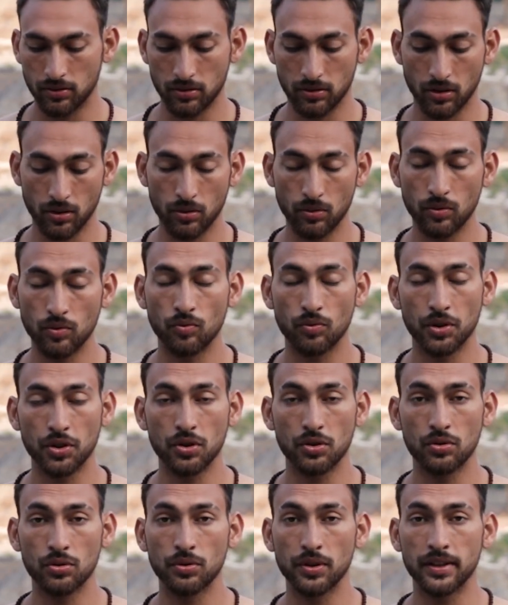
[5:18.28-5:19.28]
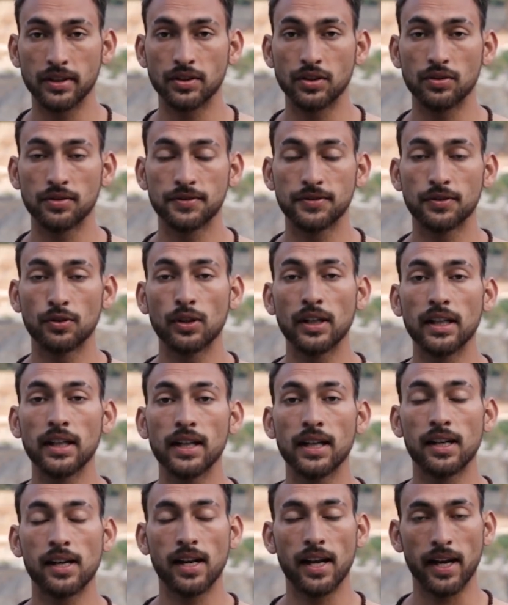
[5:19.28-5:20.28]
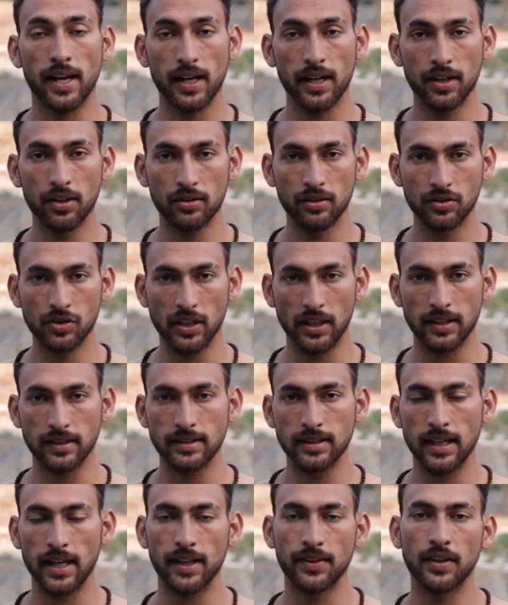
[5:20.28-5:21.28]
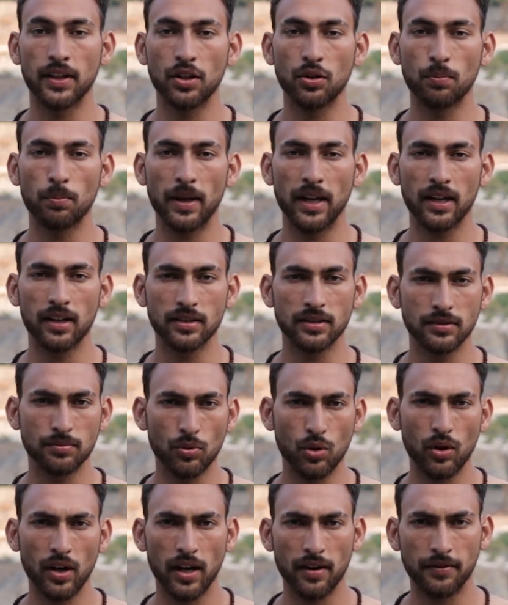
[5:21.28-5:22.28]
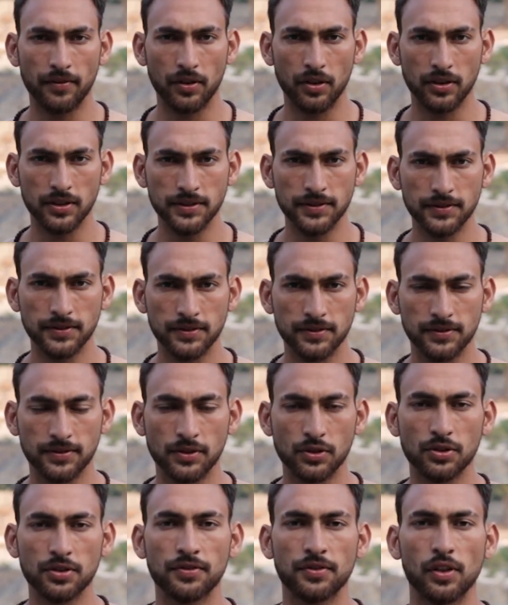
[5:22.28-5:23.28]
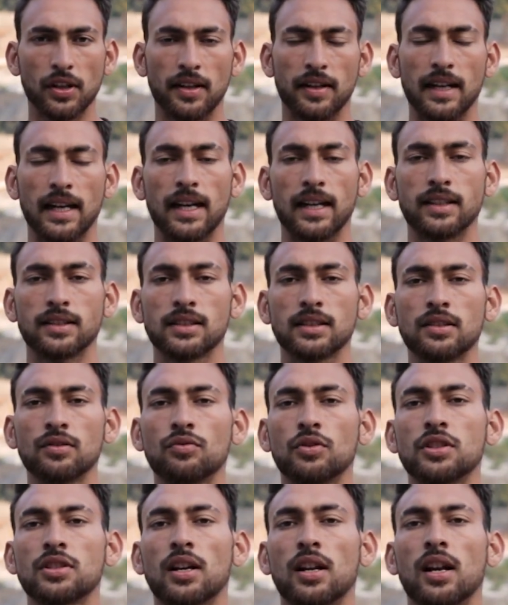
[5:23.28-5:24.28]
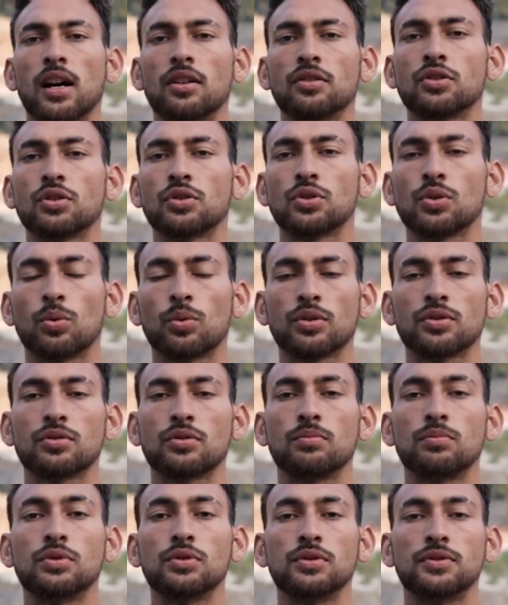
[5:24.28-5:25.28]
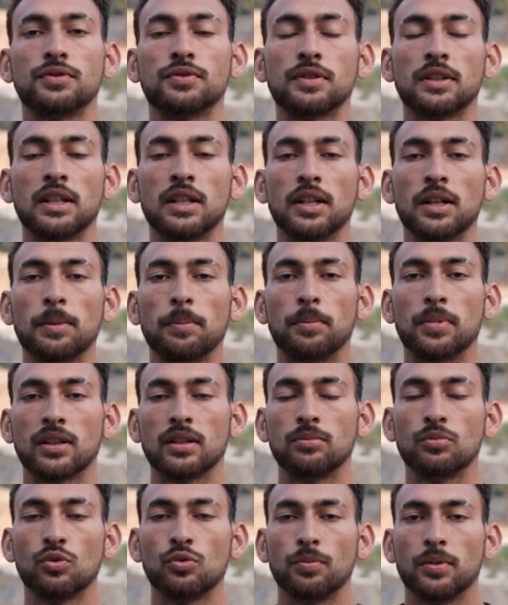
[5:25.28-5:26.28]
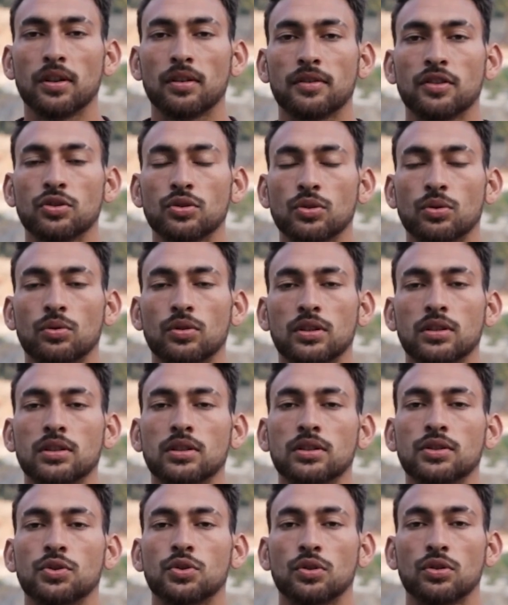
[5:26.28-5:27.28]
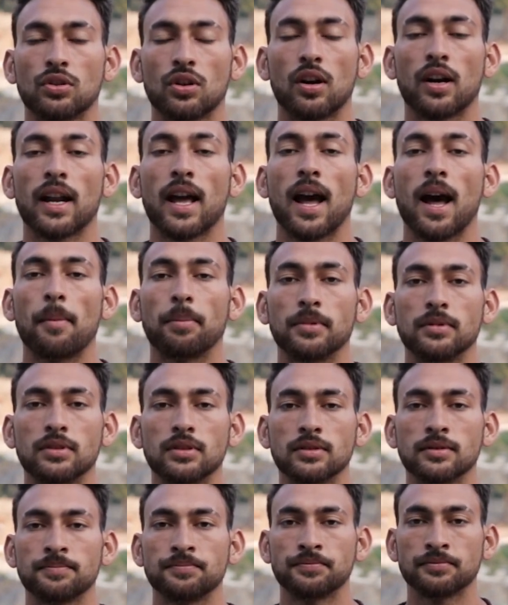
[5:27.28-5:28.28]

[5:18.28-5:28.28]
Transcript: So what you do is you fully inhale into the chest, and then you make a small effort of forceful inhalation, which allows your shoulders to move. But the movement of the shoulder should not happen,